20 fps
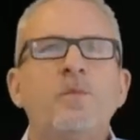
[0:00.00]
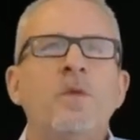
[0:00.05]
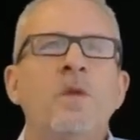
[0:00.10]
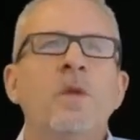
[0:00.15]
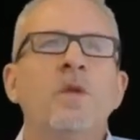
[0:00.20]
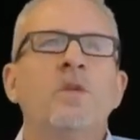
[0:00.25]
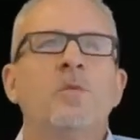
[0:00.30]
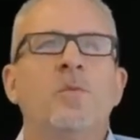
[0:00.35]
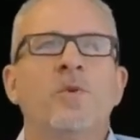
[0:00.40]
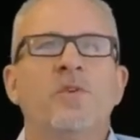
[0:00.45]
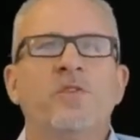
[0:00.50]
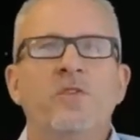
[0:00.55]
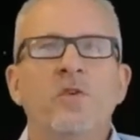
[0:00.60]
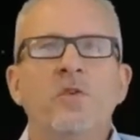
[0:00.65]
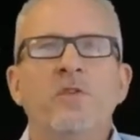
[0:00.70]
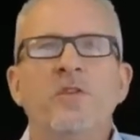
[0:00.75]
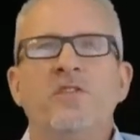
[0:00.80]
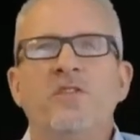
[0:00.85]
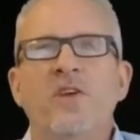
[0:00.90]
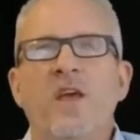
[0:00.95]
To pursue
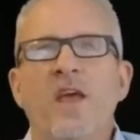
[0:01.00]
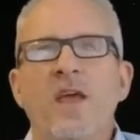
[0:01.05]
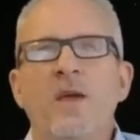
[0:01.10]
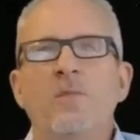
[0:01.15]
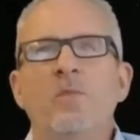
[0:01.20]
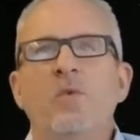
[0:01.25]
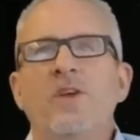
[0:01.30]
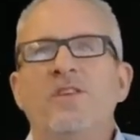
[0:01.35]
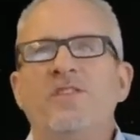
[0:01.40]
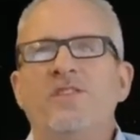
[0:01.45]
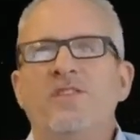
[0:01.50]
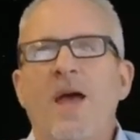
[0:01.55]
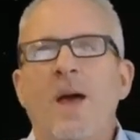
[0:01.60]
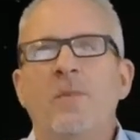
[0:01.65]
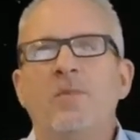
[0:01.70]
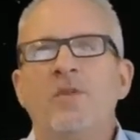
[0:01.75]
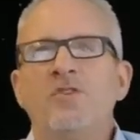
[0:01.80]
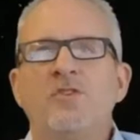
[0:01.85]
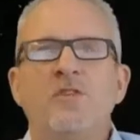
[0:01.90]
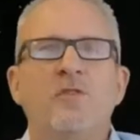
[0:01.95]
this aim, we
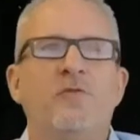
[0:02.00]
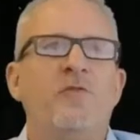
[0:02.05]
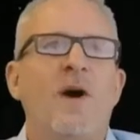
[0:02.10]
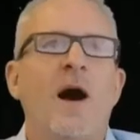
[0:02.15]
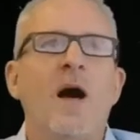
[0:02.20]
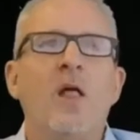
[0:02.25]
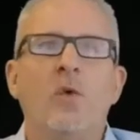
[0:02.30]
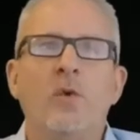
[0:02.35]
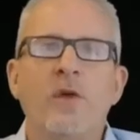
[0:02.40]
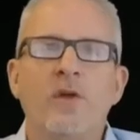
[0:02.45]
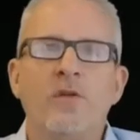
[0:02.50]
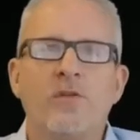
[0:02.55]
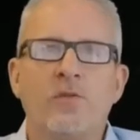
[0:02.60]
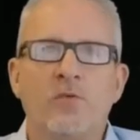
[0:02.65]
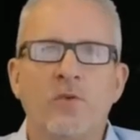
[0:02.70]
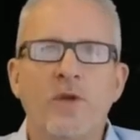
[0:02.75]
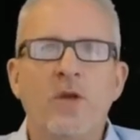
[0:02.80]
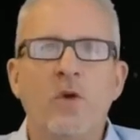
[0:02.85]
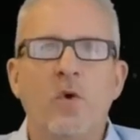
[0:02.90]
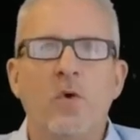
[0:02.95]
established the following 3
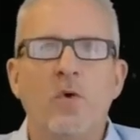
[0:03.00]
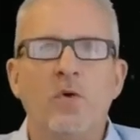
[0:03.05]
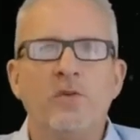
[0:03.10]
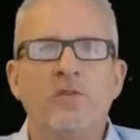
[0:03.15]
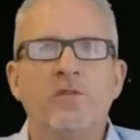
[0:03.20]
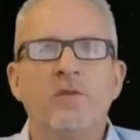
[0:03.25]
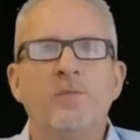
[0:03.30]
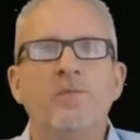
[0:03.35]
goals.